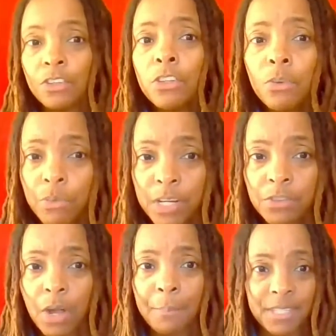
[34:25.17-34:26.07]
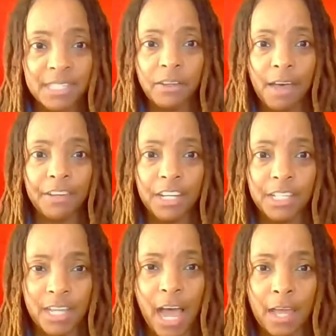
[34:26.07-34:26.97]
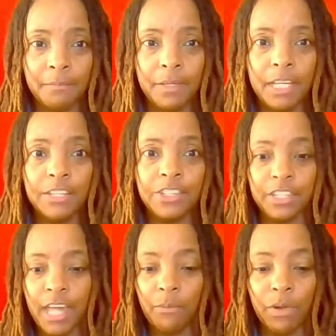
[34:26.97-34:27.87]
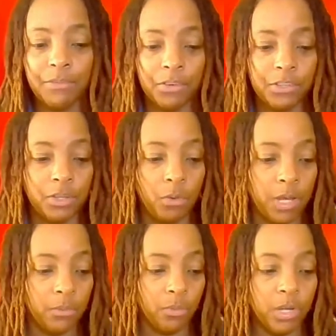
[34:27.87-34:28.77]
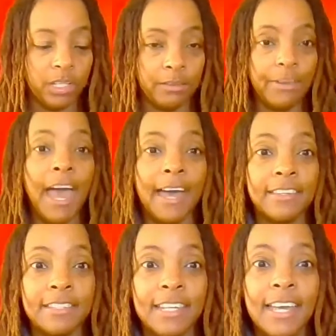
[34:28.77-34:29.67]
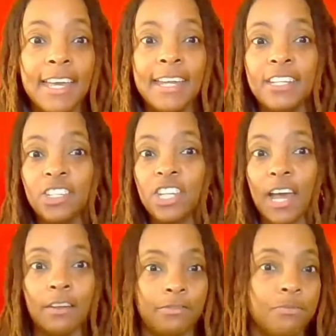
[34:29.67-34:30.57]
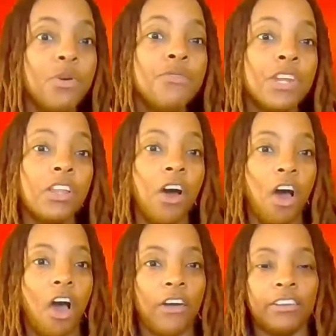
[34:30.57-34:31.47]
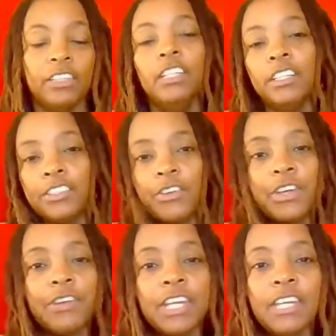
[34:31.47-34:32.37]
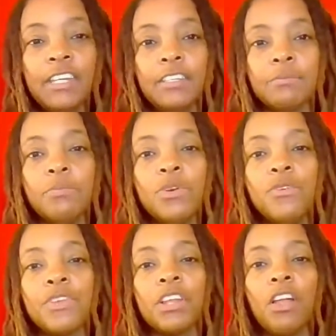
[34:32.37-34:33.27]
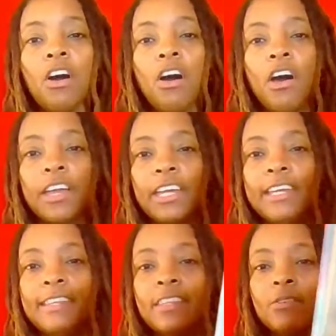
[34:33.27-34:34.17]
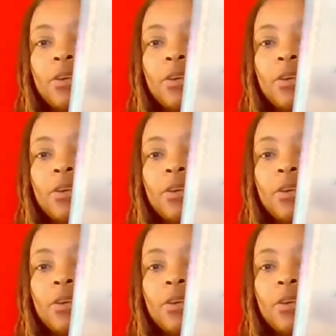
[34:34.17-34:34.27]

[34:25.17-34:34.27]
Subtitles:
The little raindrop is still having a good time. It's just that river is going really fast and he's just kind of moving along. So here he is moving along in